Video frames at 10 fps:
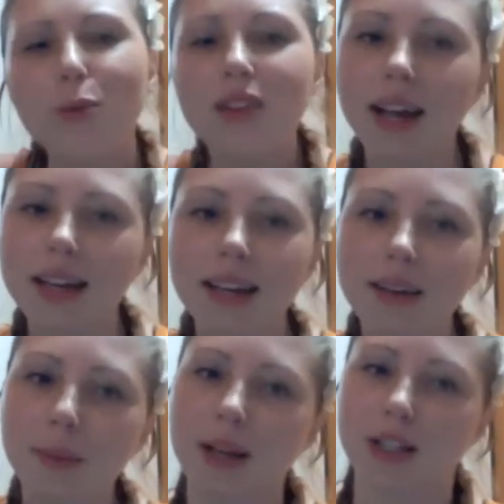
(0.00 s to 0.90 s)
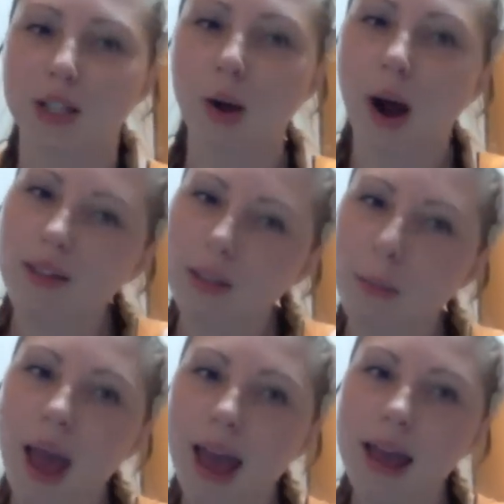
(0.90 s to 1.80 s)
lucky because you don't have to
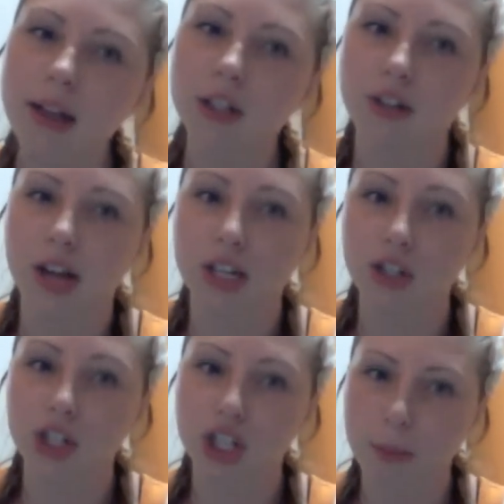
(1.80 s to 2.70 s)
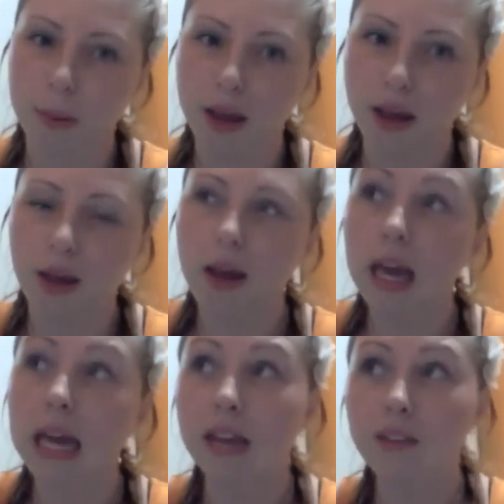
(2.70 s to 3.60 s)
pay international shipping,
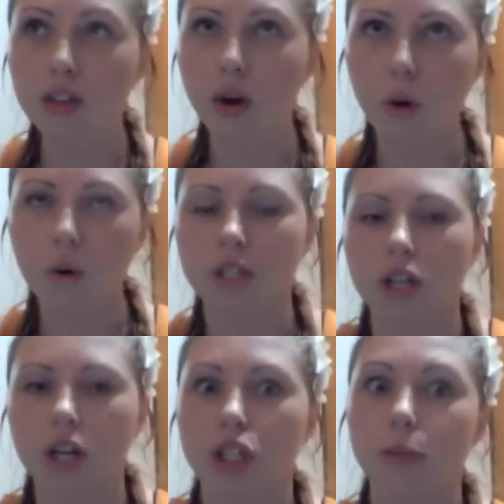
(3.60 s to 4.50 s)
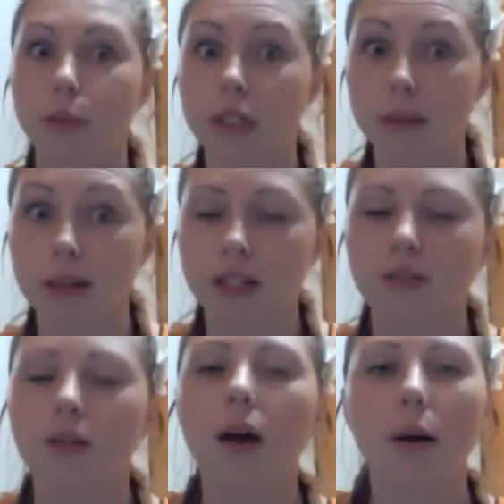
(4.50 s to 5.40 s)
even though it's not super
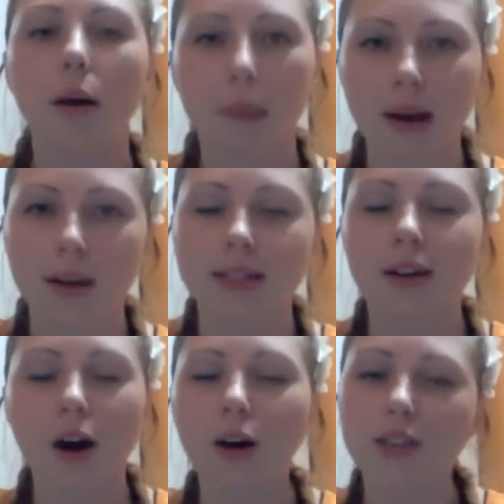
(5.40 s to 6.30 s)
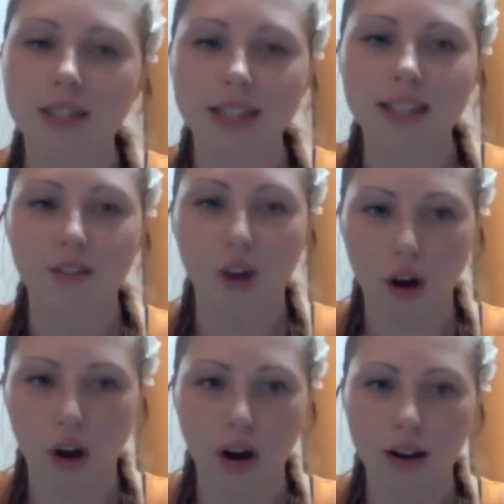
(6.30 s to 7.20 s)
expensive. But anyways, all the sites I've gone
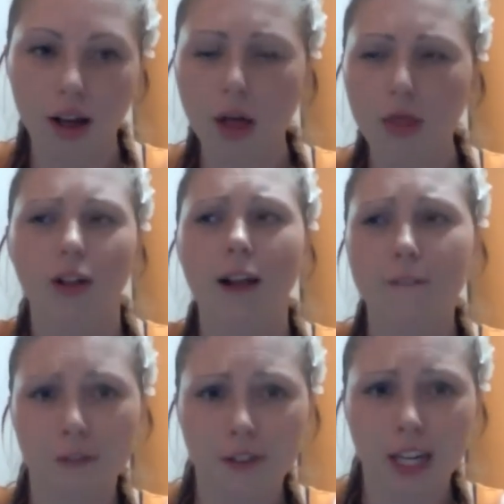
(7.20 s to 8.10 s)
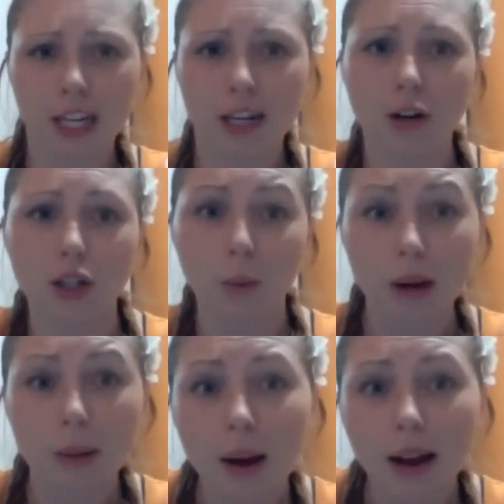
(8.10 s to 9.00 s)
on, they're like $15 or
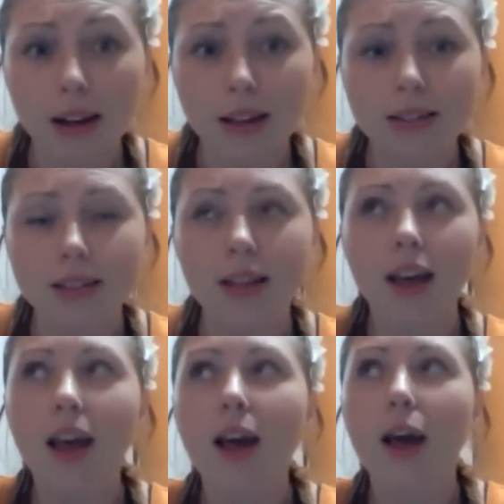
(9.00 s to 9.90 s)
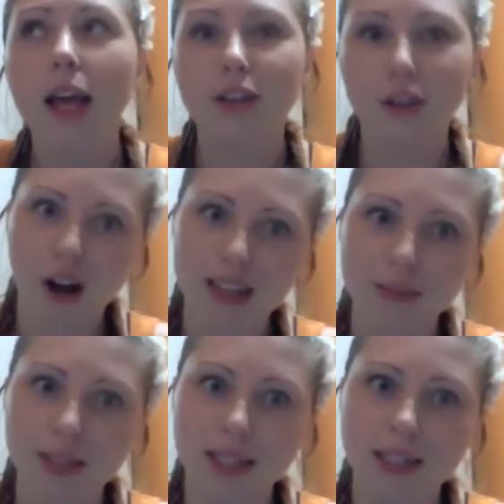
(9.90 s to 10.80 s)
$20. It's going to cost
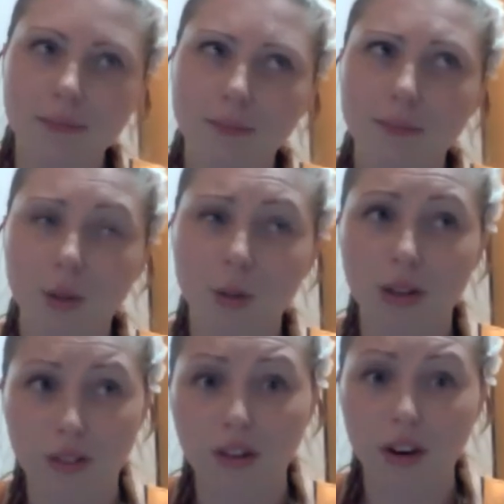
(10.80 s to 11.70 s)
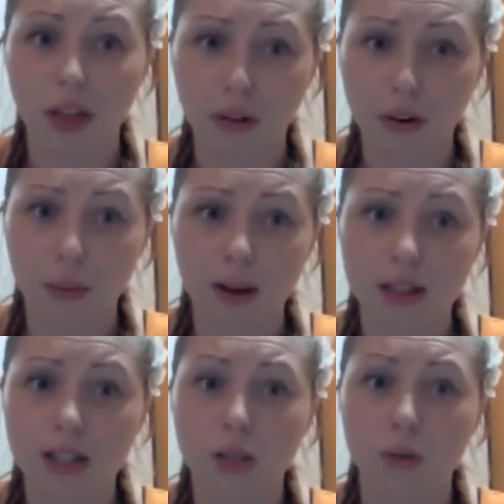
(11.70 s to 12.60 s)
me between $15 and
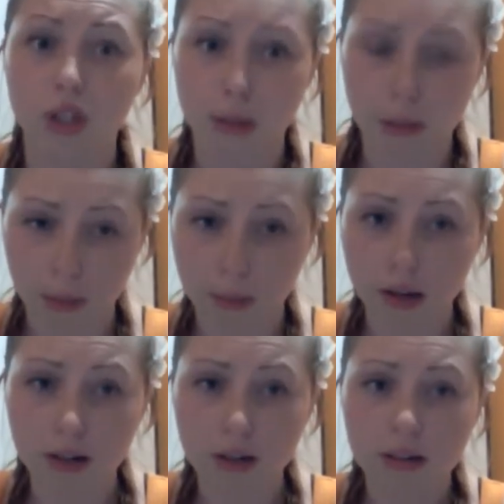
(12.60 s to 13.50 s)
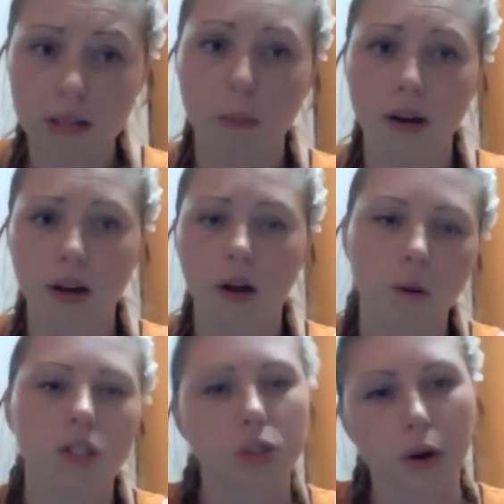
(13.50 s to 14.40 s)
$30 to ship them up here, depending on
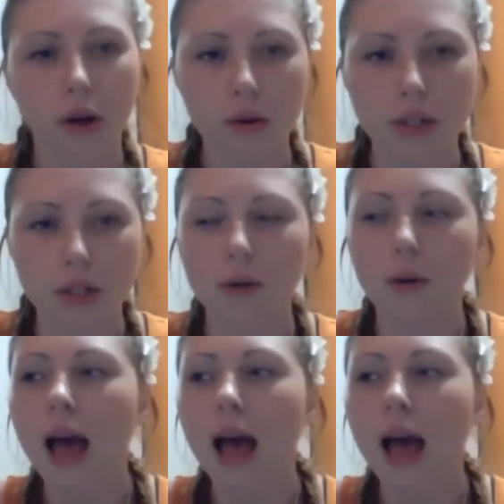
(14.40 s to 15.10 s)
what store I go to.